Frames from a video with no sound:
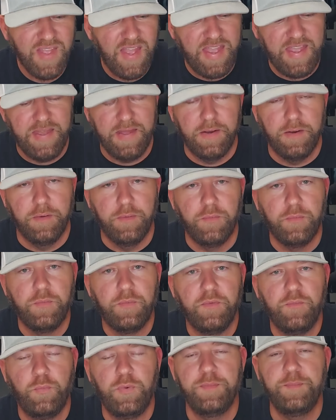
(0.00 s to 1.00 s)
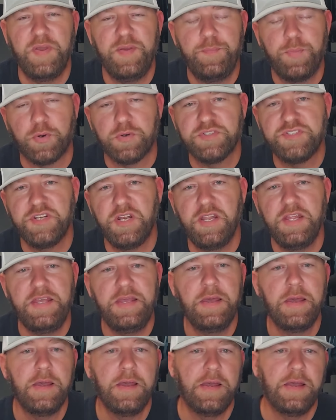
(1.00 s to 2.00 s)
And with me personally,
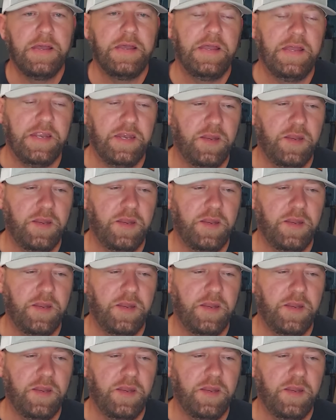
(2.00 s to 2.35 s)
it